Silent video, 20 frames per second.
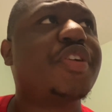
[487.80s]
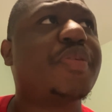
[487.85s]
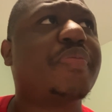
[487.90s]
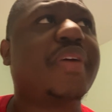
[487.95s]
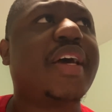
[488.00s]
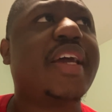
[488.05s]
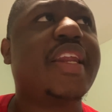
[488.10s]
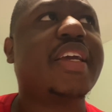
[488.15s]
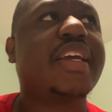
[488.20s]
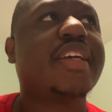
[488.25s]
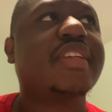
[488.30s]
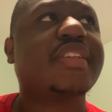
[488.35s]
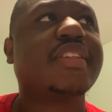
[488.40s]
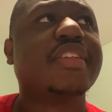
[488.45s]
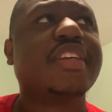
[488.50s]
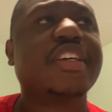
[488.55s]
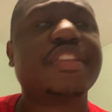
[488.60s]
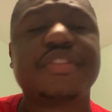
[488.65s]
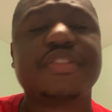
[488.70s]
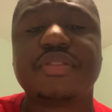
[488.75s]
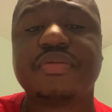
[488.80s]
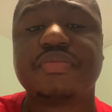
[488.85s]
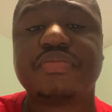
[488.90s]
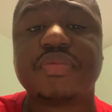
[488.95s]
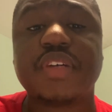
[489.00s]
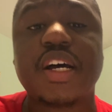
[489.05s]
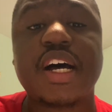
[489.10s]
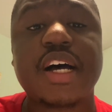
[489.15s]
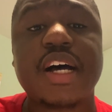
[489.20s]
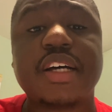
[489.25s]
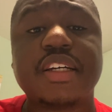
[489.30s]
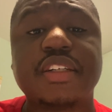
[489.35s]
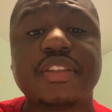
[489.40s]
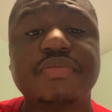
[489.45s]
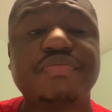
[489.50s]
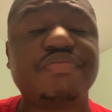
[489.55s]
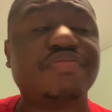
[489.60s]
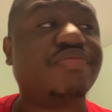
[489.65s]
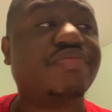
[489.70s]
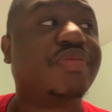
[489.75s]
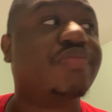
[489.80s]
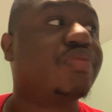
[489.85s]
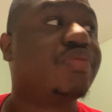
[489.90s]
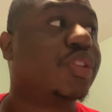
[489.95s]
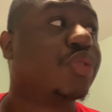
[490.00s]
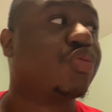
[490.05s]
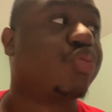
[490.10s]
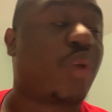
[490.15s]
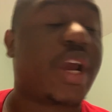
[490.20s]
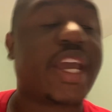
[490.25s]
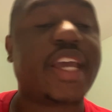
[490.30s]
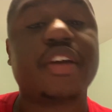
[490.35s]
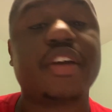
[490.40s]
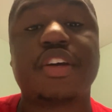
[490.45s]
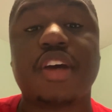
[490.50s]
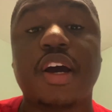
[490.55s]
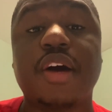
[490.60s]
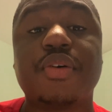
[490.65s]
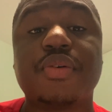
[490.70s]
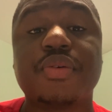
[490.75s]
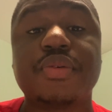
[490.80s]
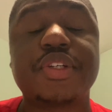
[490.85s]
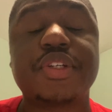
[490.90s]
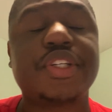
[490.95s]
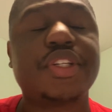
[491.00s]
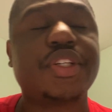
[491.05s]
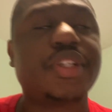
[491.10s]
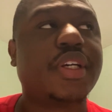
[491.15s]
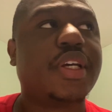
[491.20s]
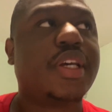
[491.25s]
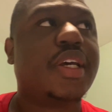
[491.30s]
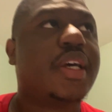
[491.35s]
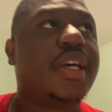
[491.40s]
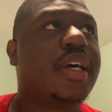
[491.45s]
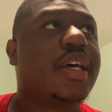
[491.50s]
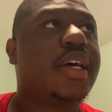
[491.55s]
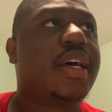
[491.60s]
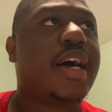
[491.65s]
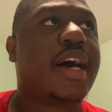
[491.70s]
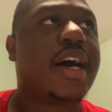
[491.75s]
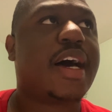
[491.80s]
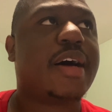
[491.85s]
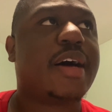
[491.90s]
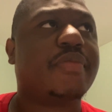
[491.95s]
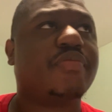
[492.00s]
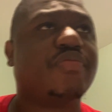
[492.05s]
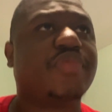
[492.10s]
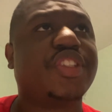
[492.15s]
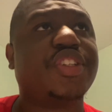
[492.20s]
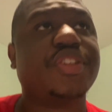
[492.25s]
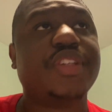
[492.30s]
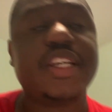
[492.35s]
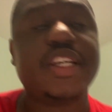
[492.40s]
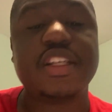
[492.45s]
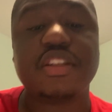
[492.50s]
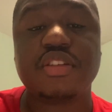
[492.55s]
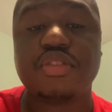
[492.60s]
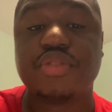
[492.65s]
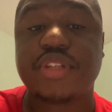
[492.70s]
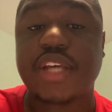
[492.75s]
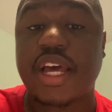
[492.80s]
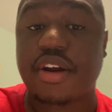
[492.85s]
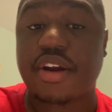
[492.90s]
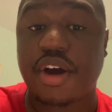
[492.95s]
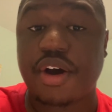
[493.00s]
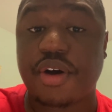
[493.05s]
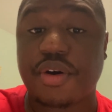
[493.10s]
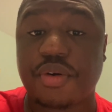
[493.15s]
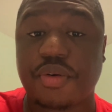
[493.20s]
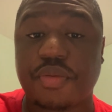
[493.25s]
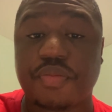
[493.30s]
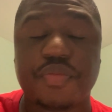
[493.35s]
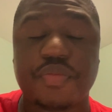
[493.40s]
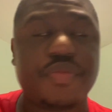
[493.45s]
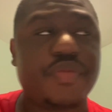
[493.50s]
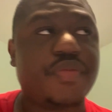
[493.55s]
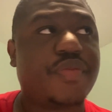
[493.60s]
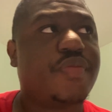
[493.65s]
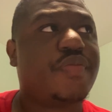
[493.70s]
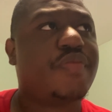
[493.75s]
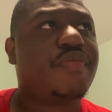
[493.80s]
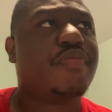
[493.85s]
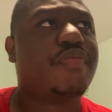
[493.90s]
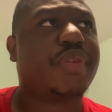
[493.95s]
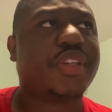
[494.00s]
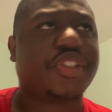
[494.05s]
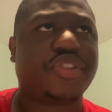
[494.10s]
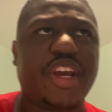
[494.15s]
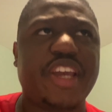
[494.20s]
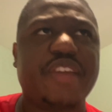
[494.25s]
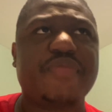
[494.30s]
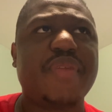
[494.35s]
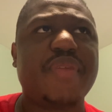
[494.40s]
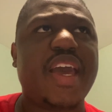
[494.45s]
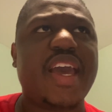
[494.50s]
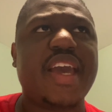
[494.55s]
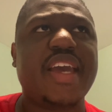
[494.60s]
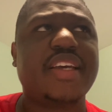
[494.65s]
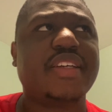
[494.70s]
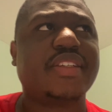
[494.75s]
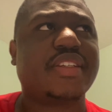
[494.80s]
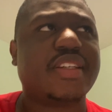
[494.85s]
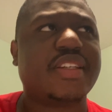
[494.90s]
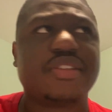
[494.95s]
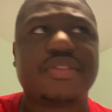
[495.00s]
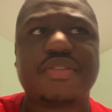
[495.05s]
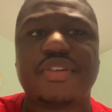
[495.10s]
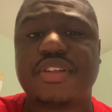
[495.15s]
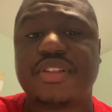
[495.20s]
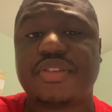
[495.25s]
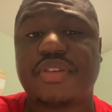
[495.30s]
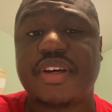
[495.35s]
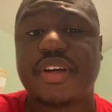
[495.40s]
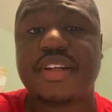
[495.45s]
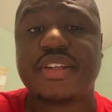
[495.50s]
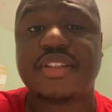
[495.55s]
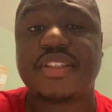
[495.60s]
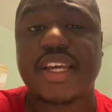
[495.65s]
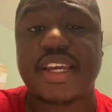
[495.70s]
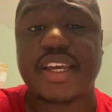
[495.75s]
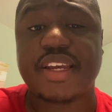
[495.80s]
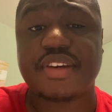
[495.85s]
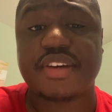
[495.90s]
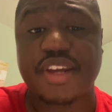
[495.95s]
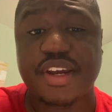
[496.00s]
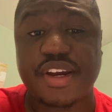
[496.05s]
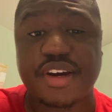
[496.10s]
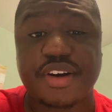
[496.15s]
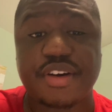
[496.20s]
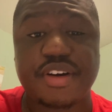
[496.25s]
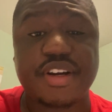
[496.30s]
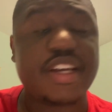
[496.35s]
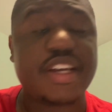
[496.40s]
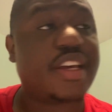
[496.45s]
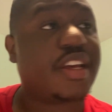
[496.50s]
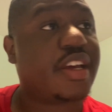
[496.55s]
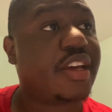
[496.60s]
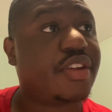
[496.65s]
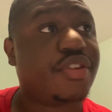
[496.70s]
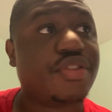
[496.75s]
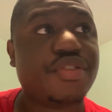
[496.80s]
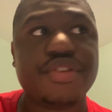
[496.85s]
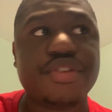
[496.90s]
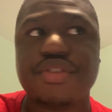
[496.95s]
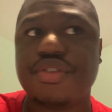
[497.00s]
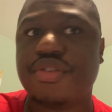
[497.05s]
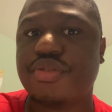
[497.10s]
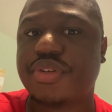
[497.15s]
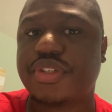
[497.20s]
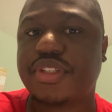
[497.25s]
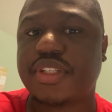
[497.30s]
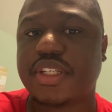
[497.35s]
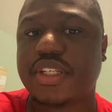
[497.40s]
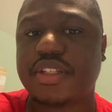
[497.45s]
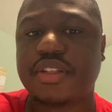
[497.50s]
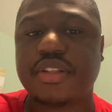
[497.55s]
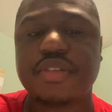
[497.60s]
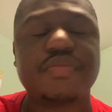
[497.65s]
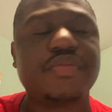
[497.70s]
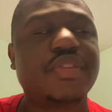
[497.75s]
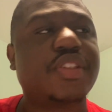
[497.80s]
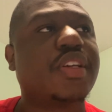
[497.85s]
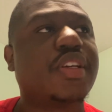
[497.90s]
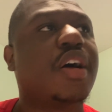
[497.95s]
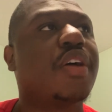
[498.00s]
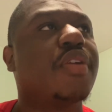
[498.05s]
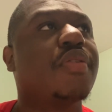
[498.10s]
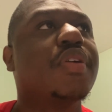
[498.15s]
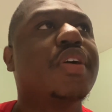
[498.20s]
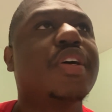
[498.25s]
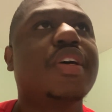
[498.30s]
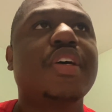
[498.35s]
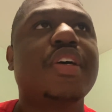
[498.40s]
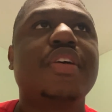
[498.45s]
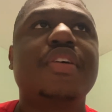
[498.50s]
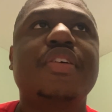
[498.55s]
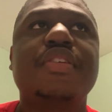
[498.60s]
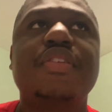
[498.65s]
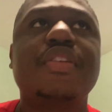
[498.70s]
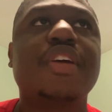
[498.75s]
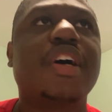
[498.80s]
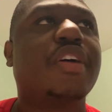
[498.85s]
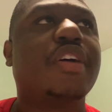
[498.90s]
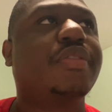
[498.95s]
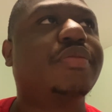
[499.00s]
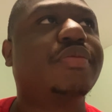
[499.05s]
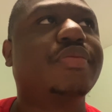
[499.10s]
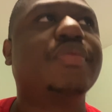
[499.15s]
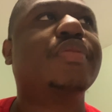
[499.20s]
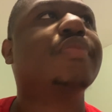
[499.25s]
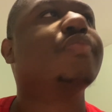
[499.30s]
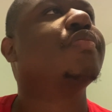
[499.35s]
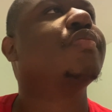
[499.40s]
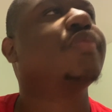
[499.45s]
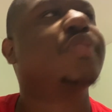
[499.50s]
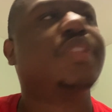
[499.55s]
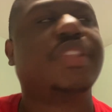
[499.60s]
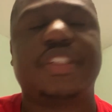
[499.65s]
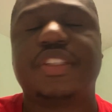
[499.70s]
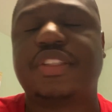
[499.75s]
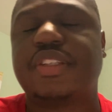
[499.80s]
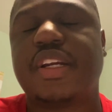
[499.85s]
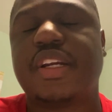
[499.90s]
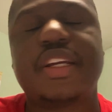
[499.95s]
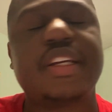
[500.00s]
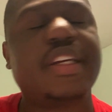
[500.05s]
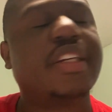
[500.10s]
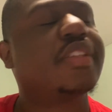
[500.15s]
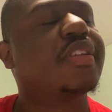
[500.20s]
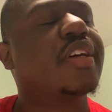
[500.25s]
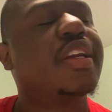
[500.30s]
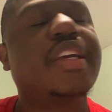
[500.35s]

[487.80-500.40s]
playing against another great coach, but you did lose at home. But Drake May is only in his second year, new system, so it's gonna